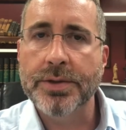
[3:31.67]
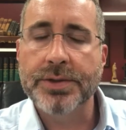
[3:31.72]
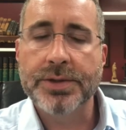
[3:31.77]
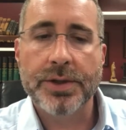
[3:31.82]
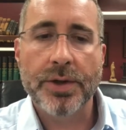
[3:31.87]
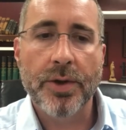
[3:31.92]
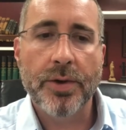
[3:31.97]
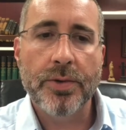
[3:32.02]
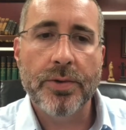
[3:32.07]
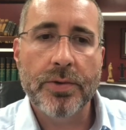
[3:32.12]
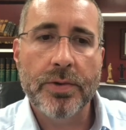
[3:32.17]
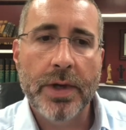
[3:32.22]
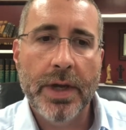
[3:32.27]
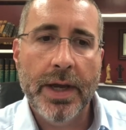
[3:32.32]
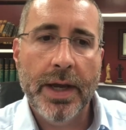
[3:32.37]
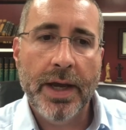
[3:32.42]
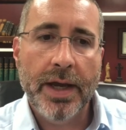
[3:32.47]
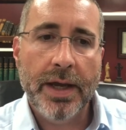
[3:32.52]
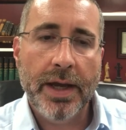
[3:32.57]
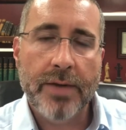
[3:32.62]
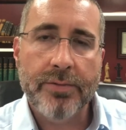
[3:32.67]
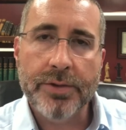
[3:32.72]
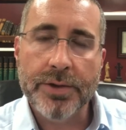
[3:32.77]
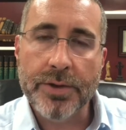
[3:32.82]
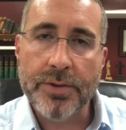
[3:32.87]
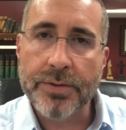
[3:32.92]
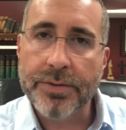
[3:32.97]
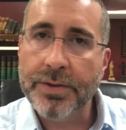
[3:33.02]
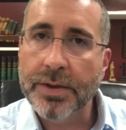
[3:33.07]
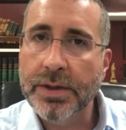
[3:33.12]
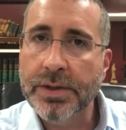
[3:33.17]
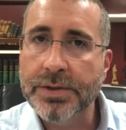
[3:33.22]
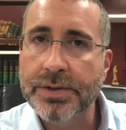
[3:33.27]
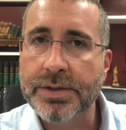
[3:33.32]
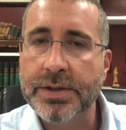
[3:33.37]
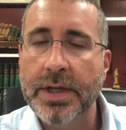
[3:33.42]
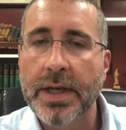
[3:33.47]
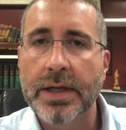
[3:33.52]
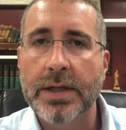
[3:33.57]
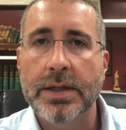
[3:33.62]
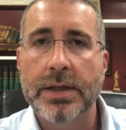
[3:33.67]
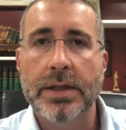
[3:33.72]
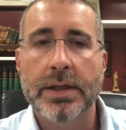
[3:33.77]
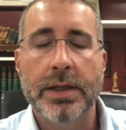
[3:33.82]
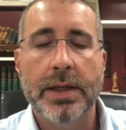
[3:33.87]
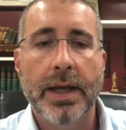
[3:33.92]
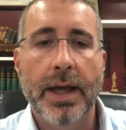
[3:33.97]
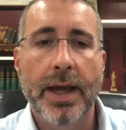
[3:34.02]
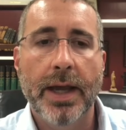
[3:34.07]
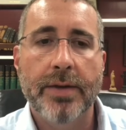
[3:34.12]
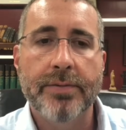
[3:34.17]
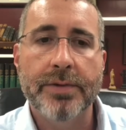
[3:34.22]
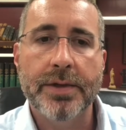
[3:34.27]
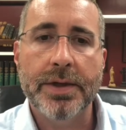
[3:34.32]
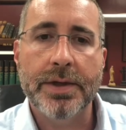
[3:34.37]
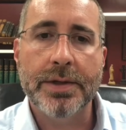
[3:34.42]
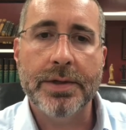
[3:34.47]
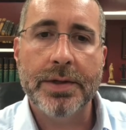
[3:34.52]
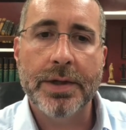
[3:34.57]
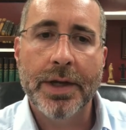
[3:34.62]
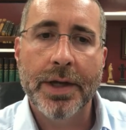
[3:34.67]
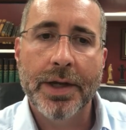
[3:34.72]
so having your things taken, having